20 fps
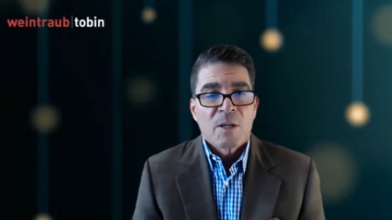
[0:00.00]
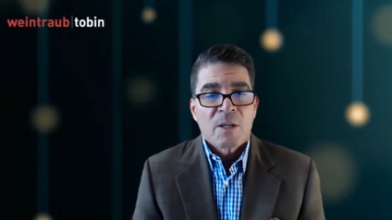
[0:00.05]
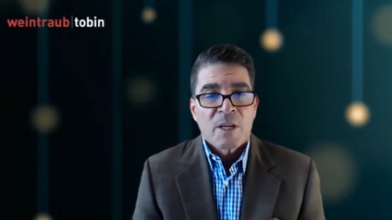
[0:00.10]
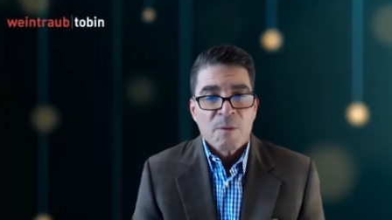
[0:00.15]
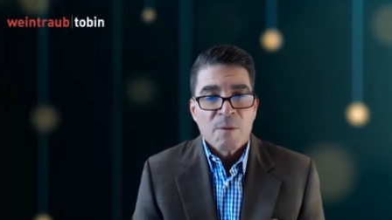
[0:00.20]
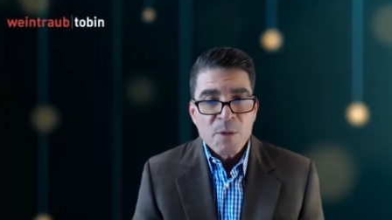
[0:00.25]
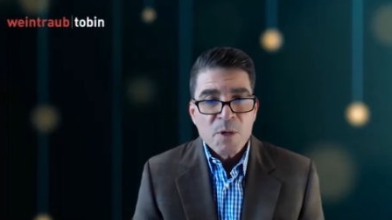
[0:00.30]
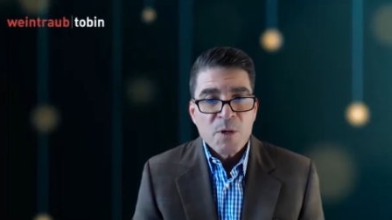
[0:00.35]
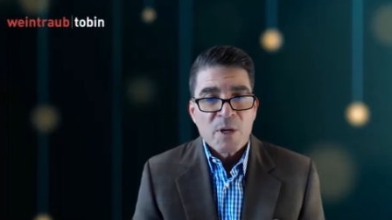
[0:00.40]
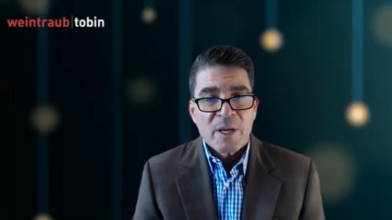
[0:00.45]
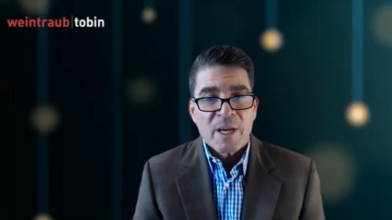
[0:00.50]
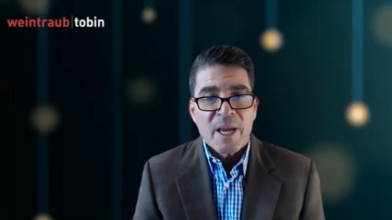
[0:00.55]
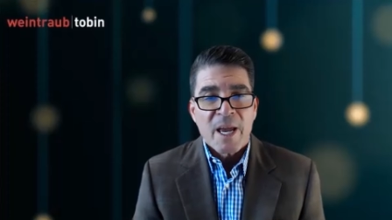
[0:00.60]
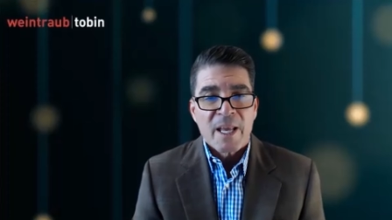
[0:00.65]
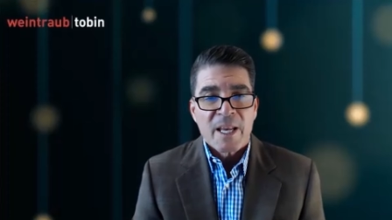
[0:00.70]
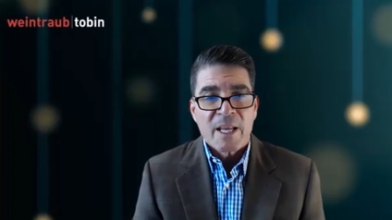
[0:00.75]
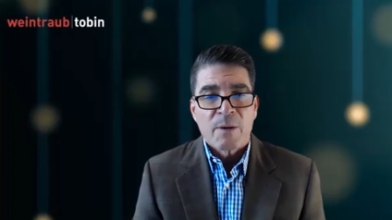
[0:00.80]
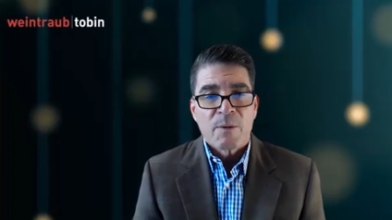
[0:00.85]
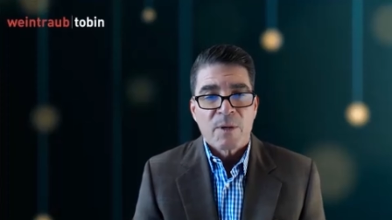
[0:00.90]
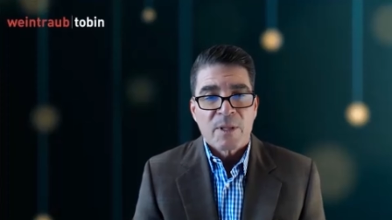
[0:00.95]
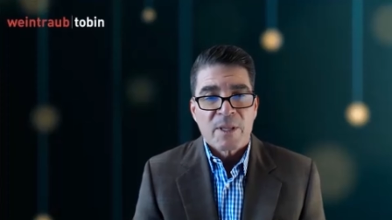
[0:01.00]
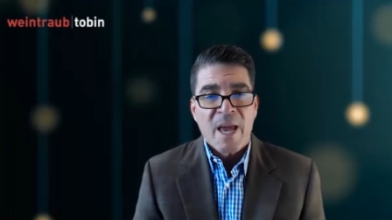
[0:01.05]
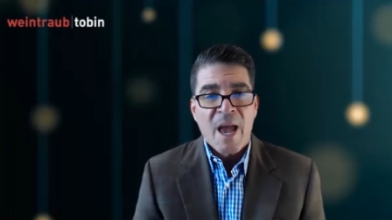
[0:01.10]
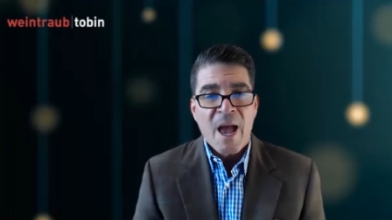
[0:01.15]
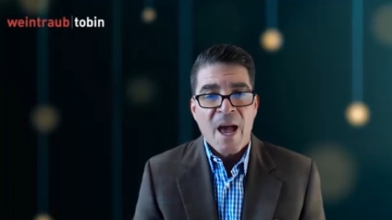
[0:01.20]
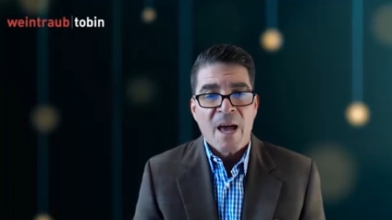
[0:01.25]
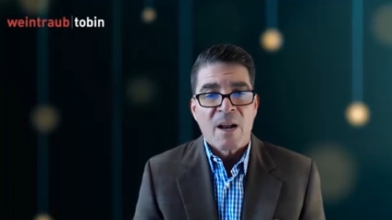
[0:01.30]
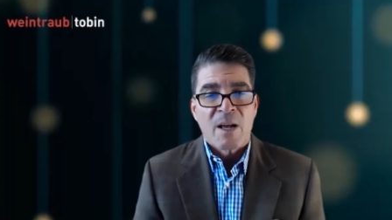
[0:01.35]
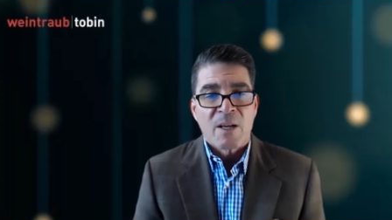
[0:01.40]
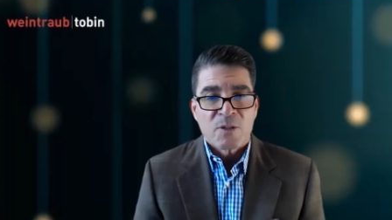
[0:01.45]
communicating with
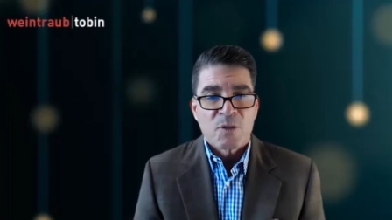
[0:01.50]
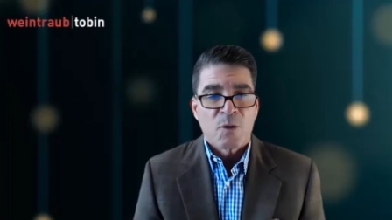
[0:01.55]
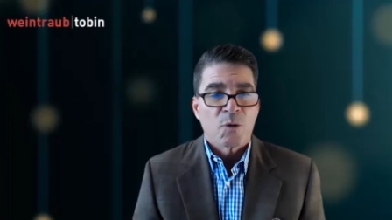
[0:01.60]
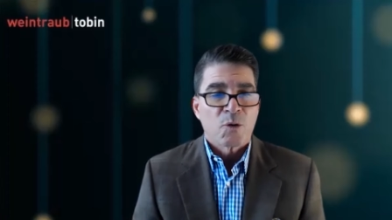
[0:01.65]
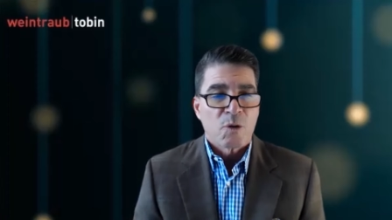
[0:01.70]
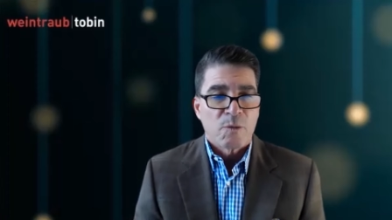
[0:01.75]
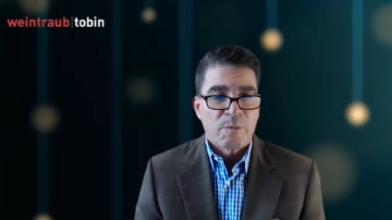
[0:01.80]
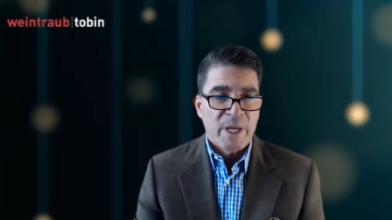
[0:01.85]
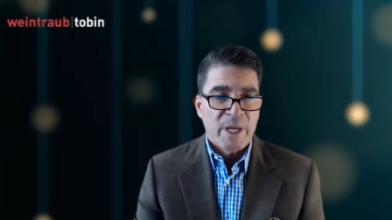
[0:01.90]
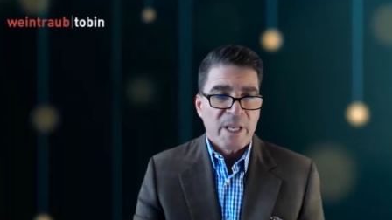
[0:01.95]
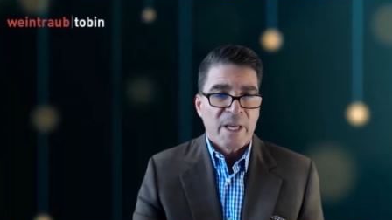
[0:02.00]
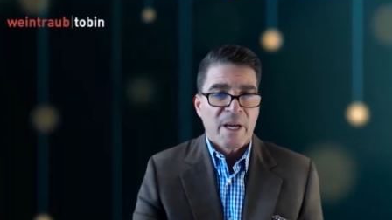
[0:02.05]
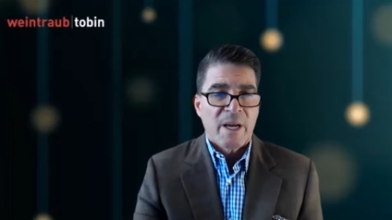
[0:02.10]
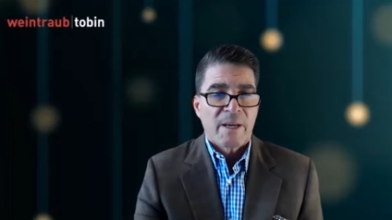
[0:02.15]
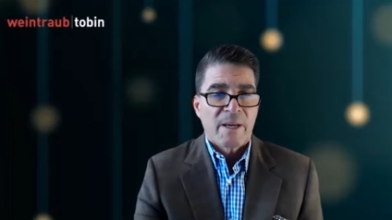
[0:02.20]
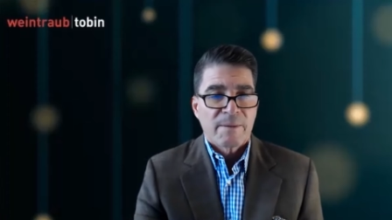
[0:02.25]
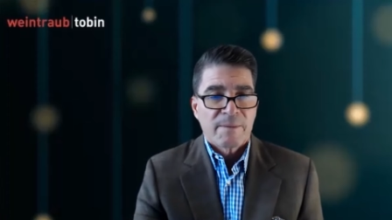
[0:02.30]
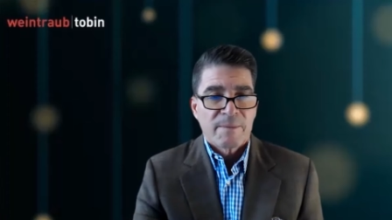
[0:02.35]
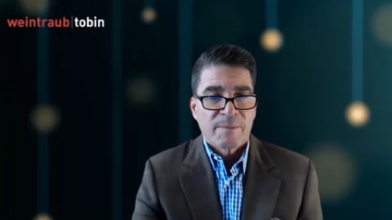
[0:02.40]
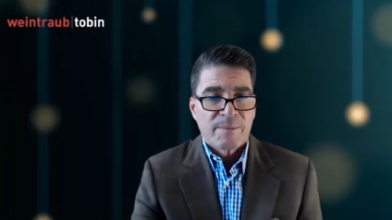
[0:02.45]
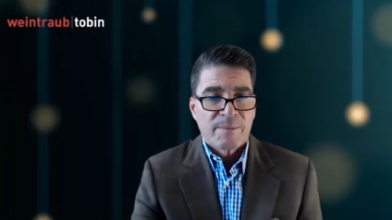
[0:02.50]
Gadd on social media.